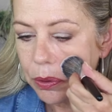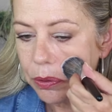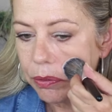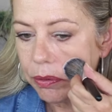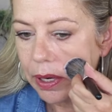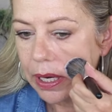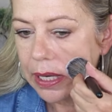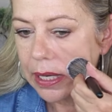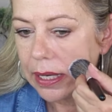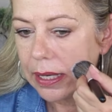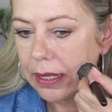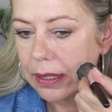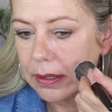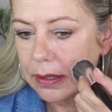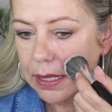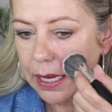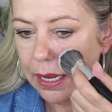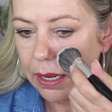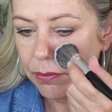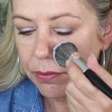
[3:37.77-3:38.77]
already
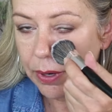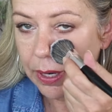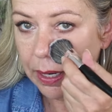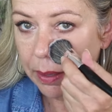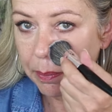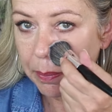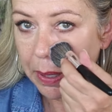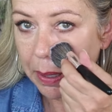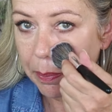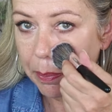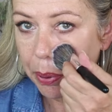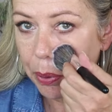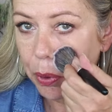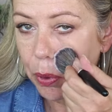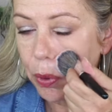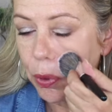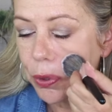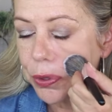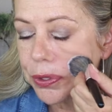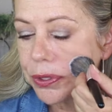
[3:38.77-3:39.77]
it's covering up my
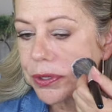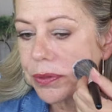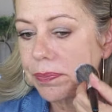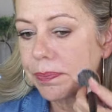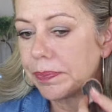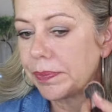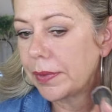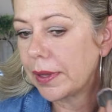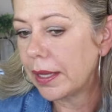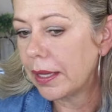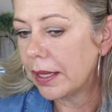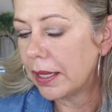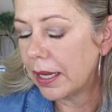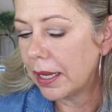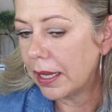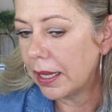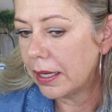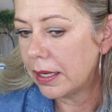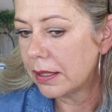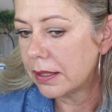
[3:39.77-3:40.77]
pores
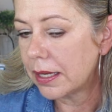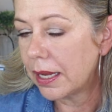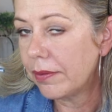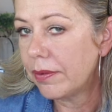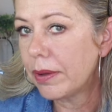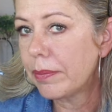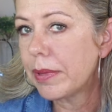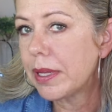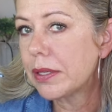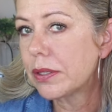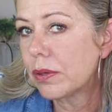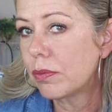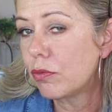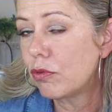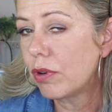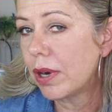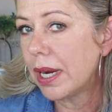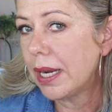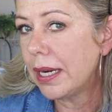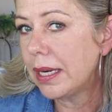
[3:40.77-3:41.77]
and it's giving me some
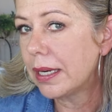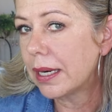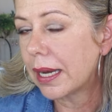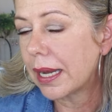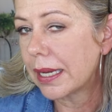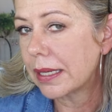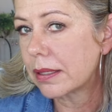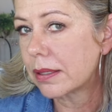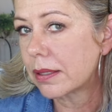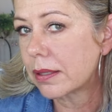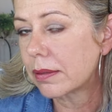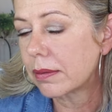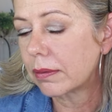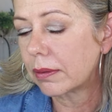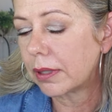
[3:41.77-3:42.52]
really nice